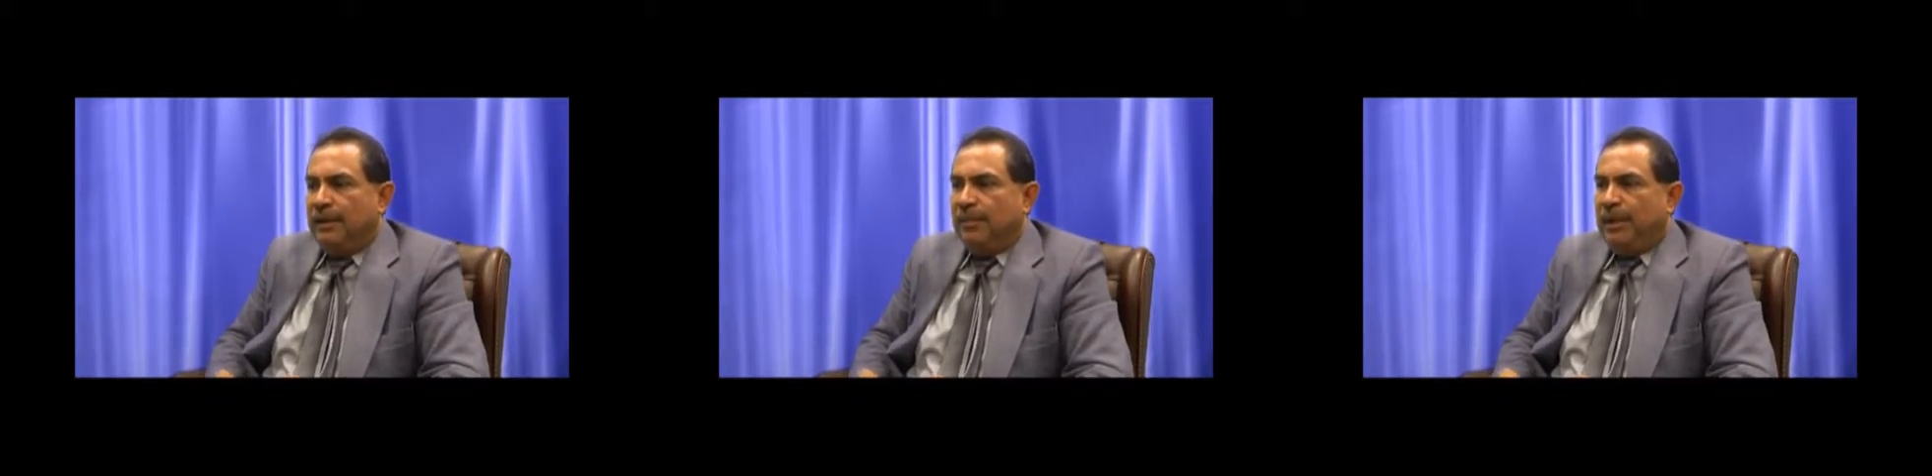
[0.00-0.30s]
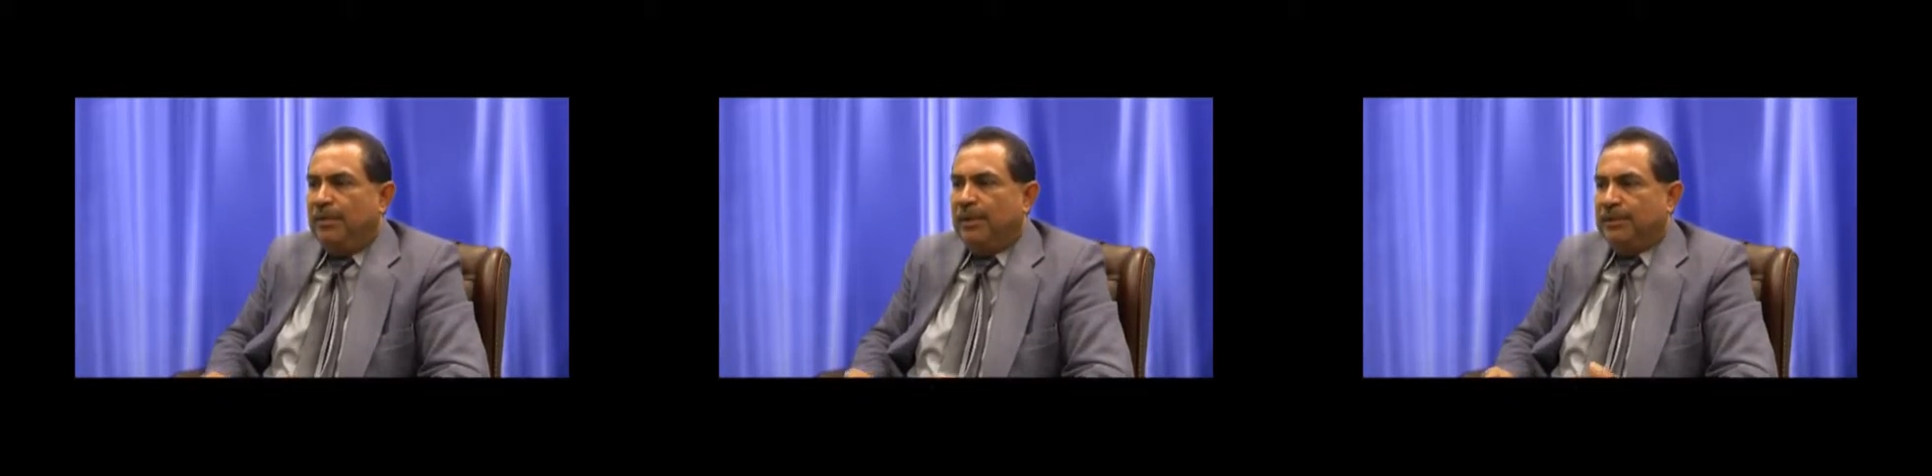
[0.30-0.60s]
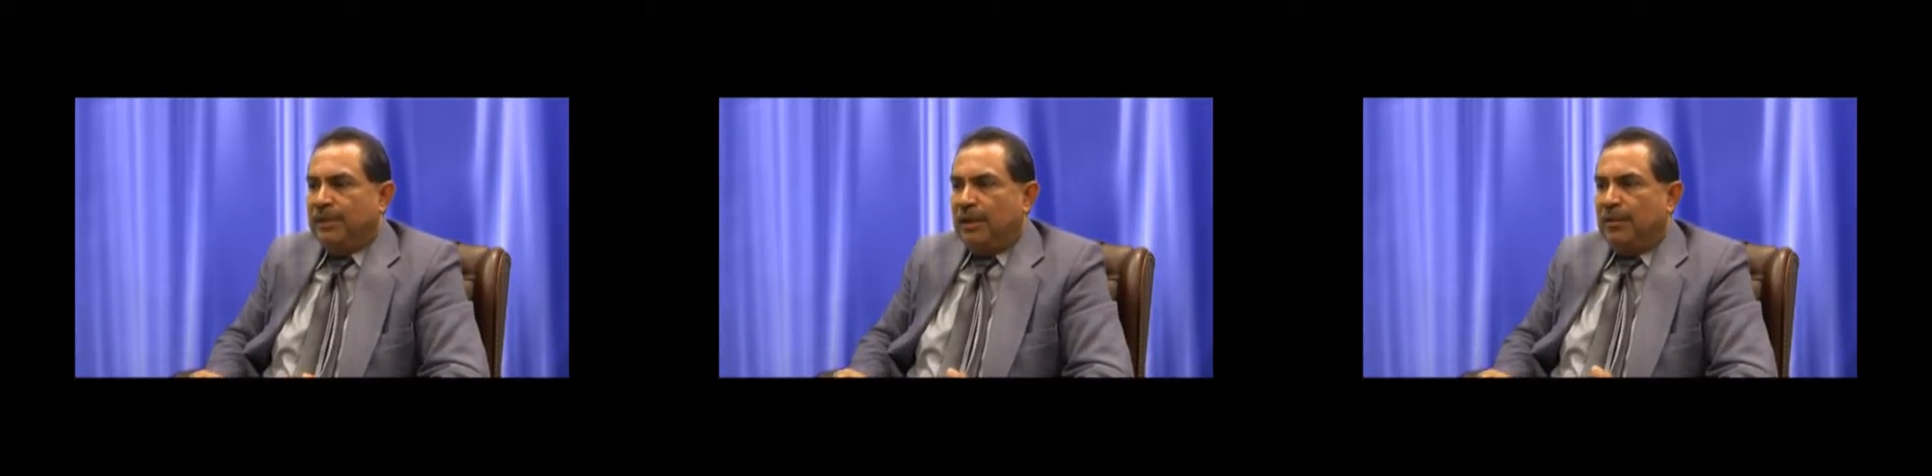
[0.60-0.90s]
may be
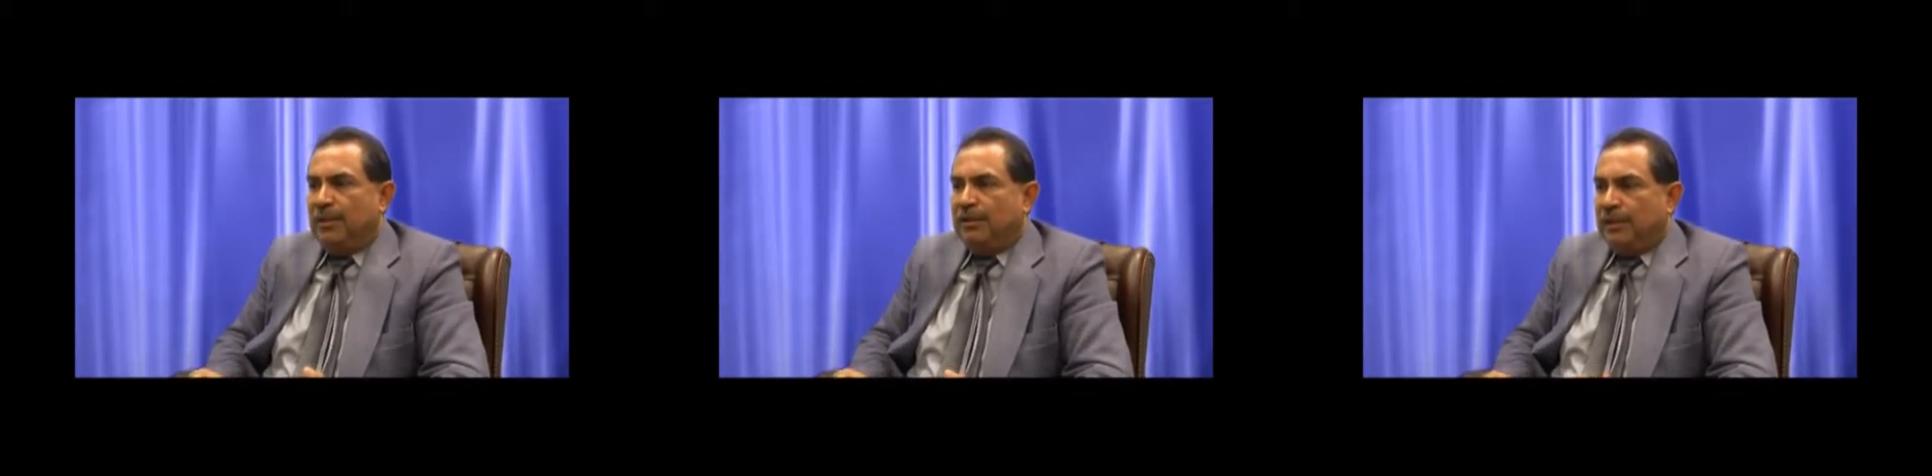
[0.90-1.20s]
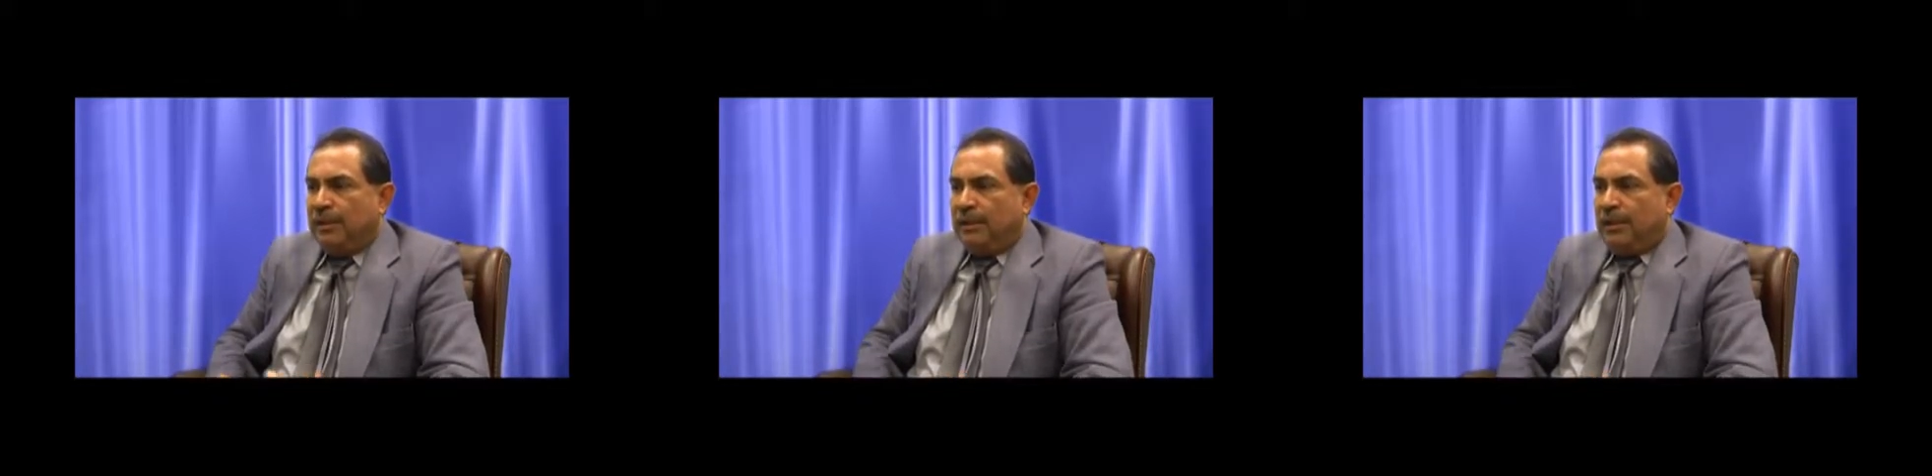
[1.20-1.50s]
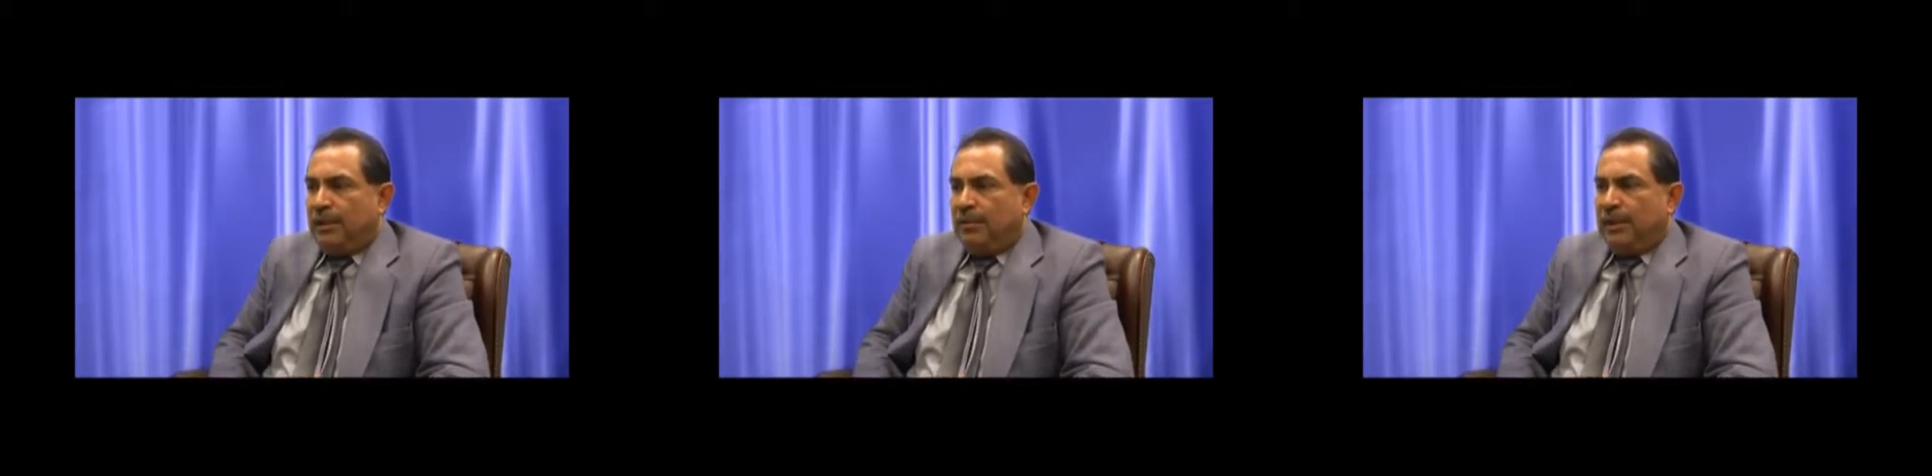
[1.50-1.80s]
established
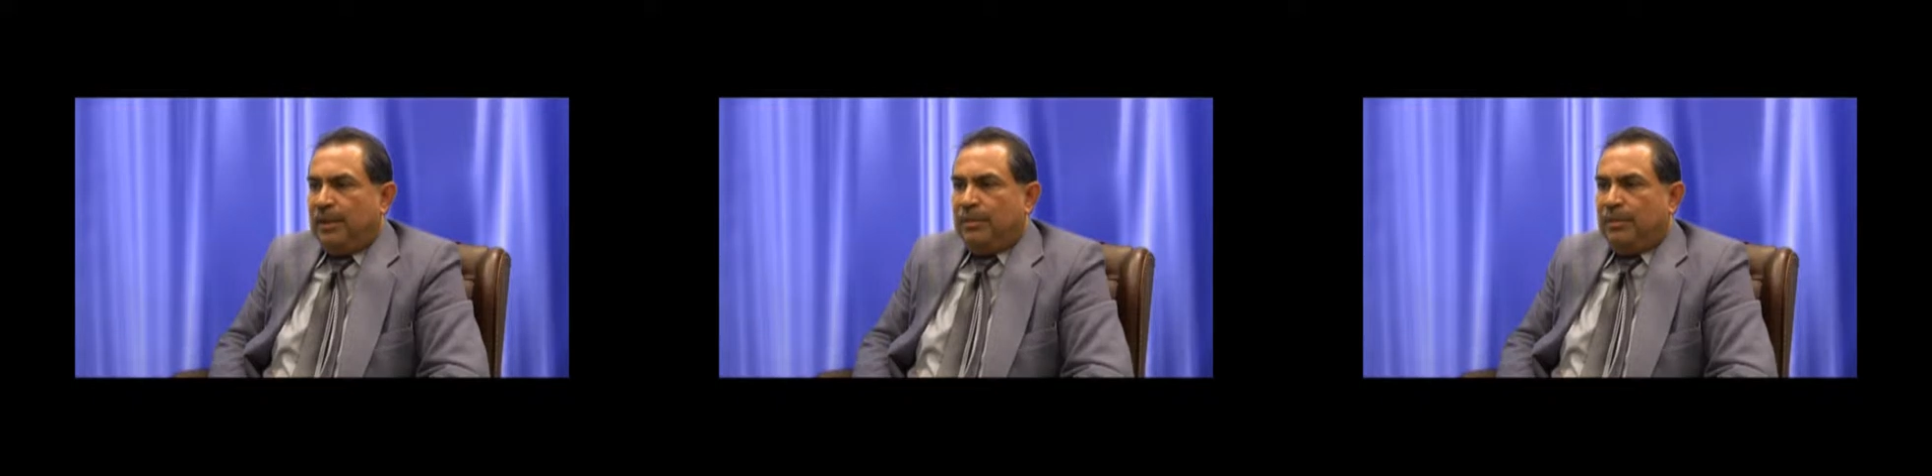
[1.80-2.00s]
by the